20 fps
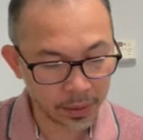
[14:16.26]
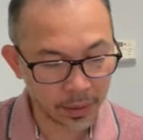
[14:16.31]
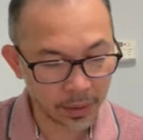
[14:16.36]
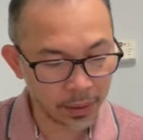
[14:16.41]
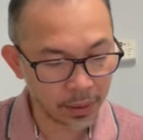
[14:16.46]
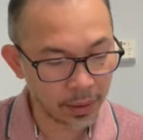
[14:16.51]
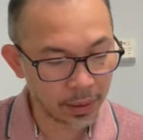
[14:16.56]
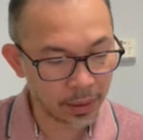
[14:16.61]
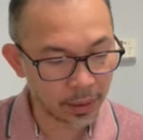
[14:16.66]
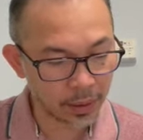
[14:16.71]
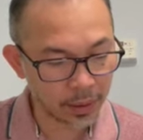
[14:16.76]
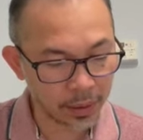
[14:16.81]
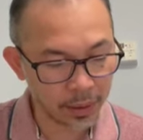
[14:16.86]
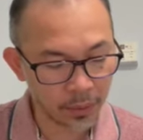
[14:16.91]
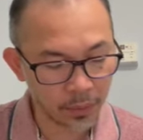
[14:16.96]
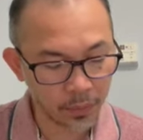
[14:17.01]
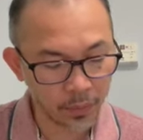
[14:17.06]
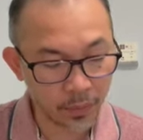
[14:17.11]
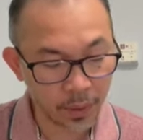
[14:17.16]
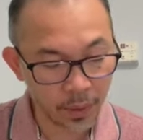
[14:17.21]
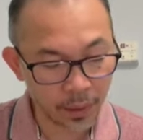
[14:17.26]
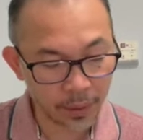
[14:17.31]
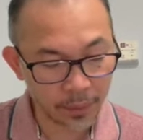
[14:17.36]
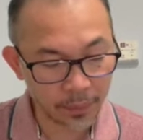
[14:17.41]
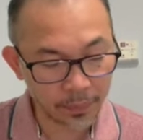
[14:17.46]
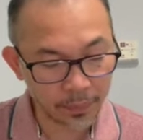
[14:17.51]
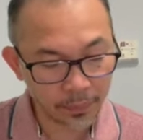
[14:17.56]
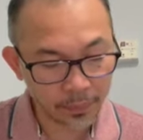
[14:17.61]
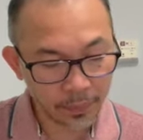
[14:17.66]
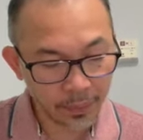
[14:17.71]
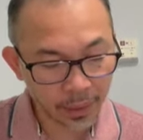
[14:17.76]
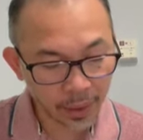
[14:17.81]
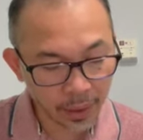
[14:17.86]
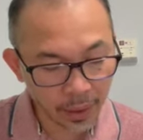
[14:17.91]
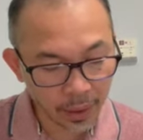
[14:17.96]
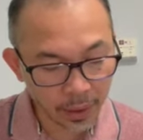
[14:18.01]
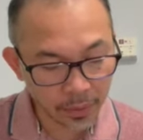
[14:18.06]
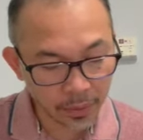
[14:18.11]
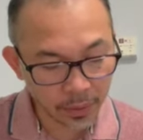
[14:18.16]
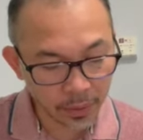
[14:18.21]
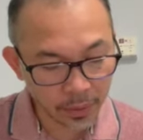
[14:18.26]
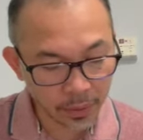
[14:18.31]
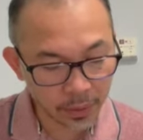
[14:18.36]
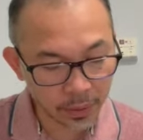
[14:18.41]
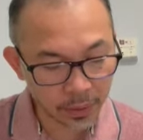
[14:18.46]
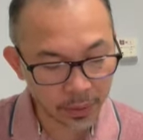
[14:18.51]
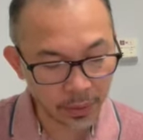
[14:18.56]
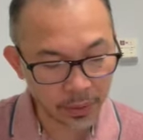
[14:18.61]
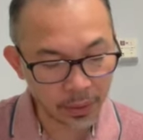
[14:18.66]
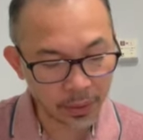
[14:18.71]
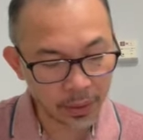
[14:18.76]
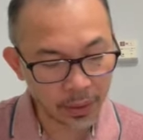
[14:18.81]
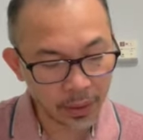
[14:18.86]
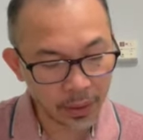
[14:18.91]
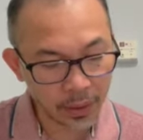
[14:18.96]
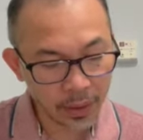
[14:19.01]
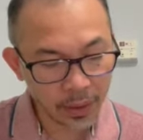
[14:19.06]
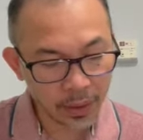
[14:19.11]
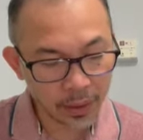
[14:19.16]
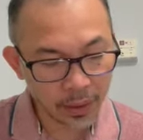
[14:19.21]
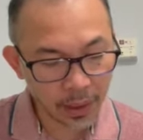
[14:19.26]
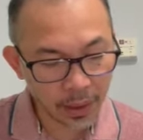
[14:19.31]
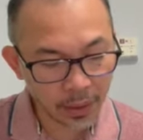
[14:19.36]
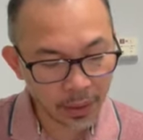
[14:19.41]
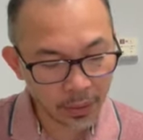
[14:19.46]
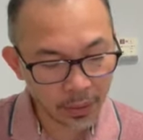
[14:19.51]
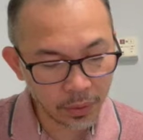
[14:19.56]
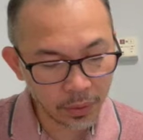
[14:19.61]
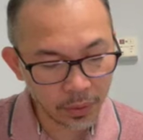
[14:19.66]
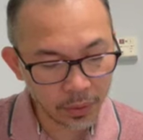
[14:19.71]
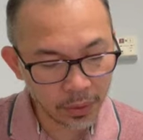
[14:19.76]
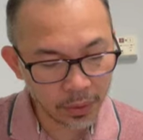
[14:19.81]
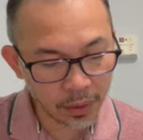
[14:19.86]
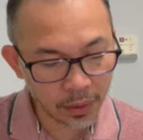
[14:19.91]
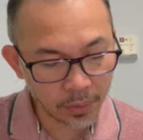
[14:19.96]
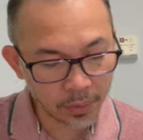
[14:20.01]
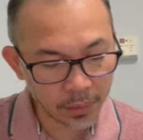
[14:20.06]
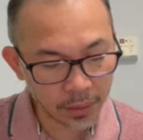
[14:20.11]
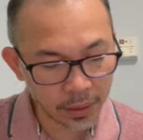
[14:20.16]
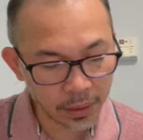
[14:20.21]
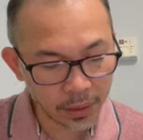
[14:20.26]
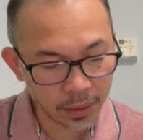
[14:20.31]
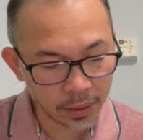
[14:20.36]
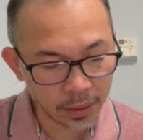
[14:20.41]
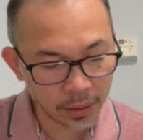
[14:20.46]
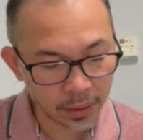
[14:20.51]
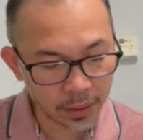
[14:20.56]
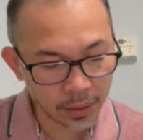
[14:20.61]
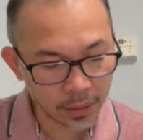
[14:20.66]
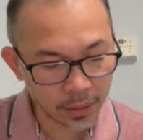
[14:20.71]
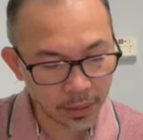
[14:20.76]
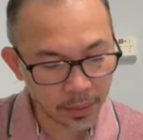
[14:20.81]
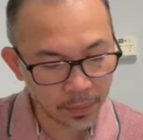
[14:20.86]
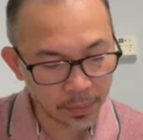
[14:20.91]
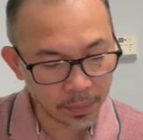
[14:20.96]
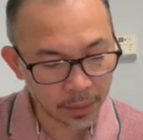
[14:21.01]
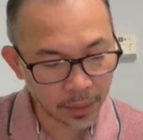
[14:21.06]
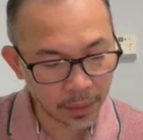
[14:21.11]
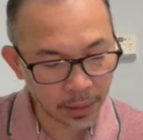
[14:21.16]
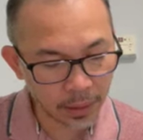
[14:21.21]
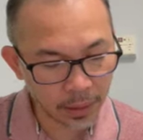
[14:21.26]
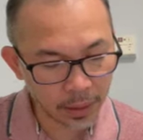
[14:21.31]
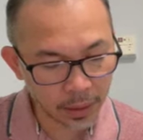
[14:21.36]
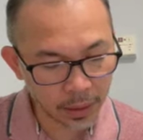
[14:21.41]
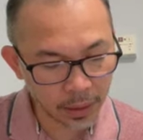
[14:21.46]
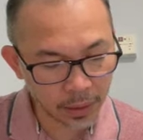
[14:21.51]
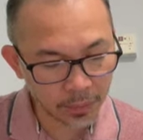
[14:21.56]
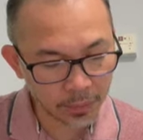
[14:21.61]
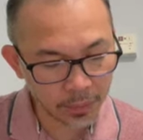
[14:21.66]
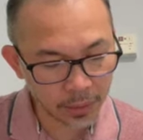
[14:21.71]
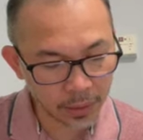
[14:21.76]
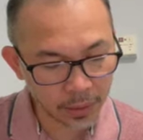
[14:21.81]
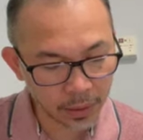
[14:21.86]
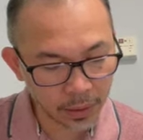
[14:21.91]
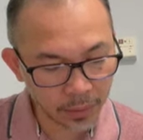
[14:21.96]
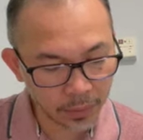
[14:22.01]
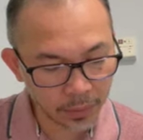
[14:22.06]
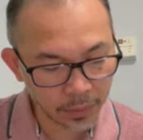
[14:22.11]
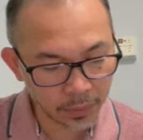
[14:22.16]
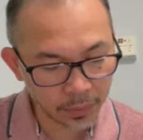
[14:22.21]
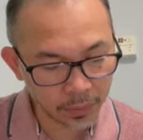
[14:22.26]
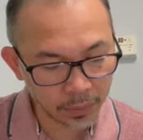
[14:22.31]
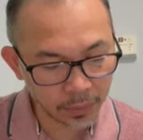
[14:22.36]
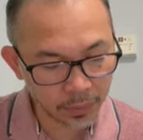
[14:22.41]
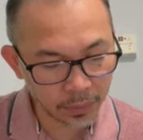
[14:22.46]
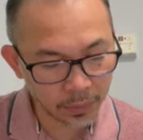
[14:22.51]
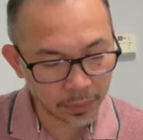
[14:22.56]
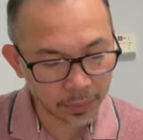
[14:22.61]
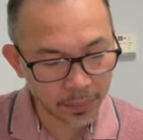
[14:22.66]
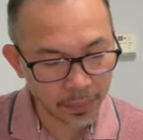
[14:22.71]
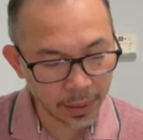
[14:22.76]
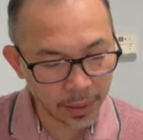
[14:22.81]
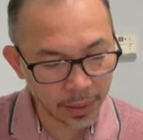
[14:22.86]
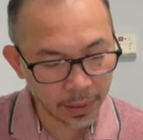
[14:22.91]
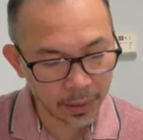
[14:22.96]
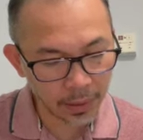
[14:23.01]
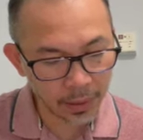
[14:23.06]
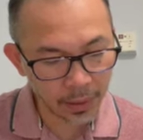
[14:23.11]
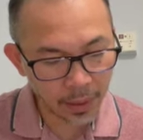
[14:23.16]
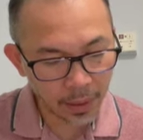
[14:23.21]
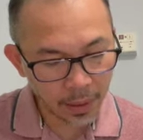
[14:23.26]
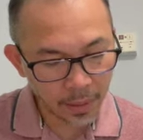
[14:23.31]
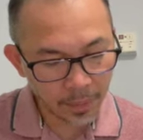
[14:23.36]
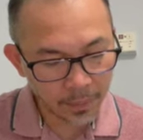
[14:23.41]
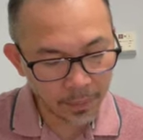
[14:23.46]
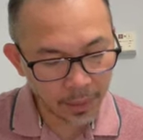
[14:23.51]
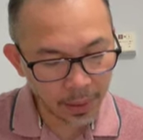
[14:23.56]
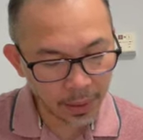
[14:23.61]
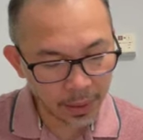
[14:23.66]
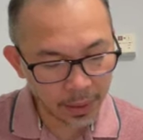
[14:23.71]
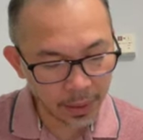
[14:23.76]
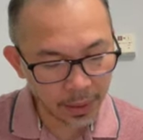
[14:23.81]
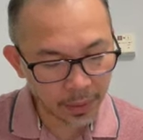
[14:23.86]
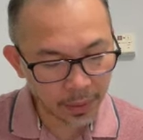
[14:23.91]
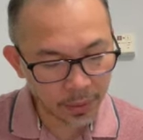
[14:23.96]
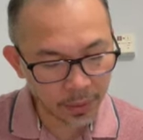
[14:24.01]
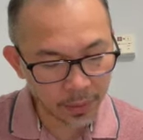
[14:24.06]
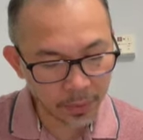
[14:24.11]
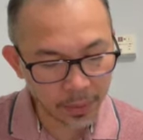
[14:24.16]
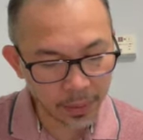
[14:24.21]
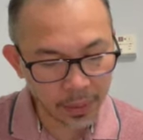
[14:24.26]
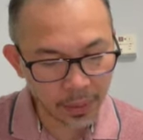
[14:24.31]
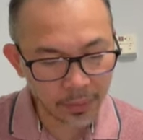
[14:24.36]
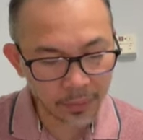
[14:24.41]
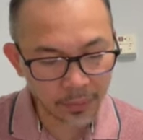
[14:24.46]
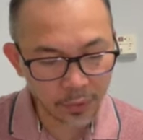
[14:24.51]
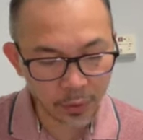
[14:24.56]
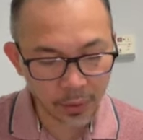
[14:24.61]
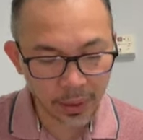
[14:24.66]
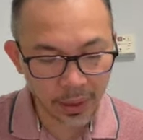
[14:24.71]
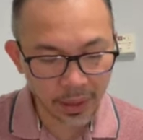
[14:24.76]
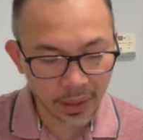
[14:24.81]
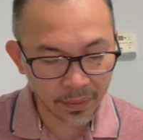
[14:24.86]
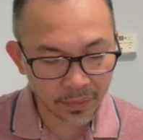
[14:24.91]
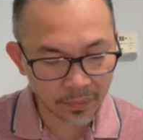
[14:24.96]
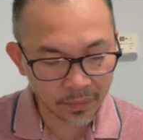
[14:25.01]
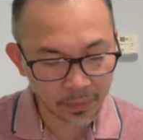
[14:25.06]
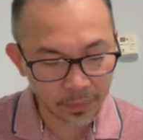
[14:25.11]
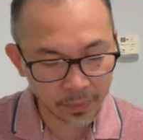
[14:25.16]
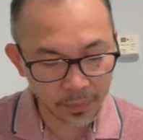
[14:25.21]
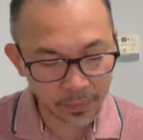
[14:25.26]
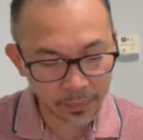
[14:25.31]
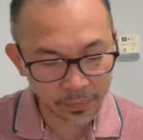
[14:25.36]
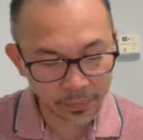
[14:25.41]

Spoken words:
That's one. Errors, not doing something as it should have been done, for example, through bad planning or being forgetful.